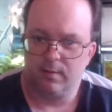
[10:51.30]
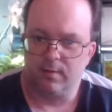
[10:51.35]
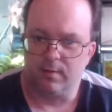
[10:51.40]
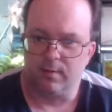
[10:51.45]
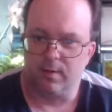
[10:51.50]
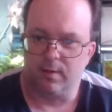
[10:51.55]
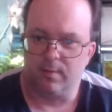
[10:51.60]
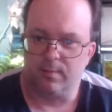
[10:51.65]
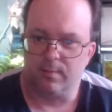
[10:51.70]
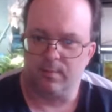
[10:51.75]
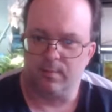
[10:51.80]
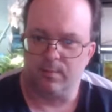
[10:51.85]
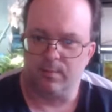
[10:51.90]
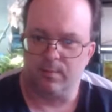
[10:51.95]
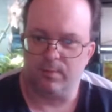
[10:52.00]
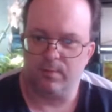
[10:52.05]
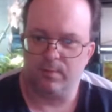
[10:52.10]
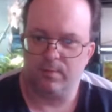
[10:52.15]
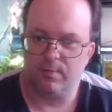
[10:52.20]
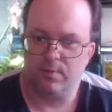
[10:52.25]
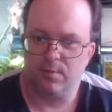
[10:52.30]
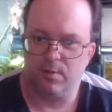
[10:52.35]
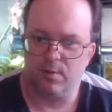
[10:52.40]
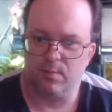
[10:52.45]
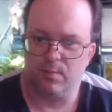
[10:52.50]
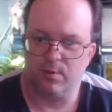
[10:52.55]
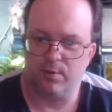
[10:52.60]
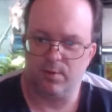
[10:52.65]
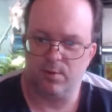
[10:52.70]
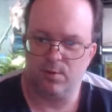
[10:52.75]
Yeah. So
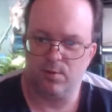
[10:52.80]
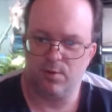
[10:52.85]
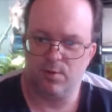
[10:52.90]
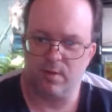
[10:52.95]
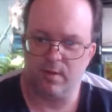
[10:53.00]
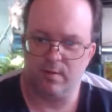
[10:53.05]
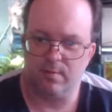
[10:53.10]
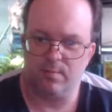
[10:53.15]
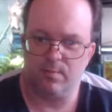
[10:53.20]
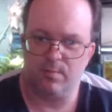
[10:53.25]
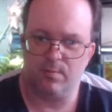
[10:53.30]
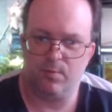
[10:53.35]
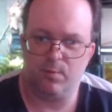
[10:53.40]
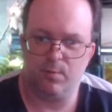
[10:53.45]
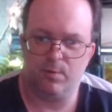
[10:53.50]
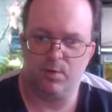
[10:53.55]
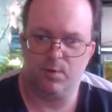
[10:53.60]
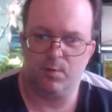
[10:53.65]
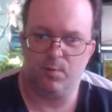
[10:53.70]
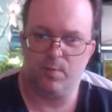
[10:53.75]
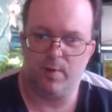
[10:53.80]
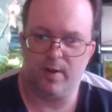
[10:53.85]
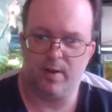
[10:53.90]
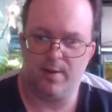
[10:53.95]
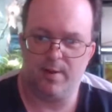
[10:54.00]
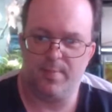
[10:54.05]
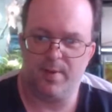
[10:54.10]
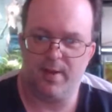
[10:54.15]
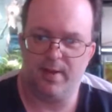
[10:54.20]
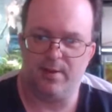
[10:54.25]
what do you wear
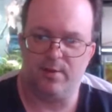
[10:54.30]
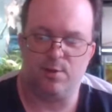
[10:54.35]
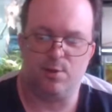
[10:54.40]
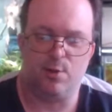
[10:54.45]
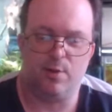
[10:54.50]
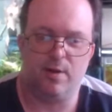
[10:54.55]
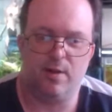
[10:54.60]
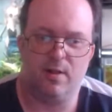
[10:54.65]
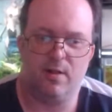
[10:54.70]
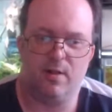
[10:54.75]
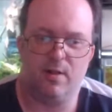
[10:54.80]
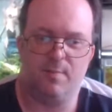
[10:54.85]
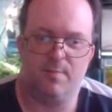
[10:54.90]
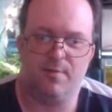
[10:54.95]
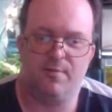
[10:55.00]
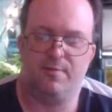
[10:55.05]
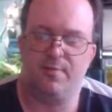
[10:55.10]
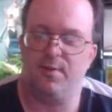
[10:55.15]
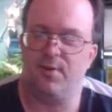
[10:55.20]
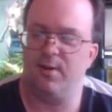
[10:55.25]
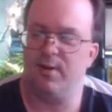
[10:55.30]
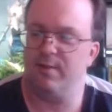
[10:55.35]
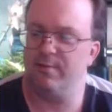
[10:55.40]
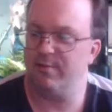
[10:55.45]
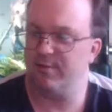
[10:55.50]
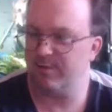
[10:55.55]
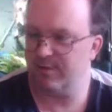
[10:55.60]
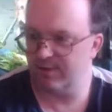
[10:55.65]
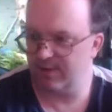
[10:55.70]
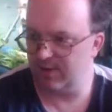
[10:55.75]
to bed? Chanel number 5.
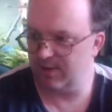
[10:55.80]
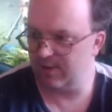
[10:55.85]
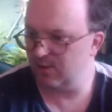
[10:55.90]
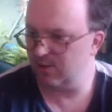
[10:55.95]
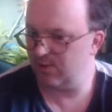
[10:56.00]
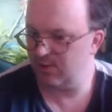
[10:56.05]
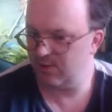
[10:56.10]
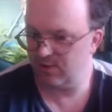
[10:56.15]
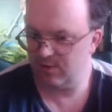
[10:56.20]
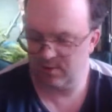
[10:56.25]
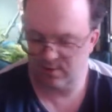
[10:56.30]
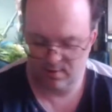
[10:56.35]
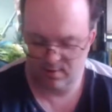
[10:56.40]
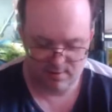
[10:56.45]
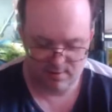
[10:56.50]
Yes.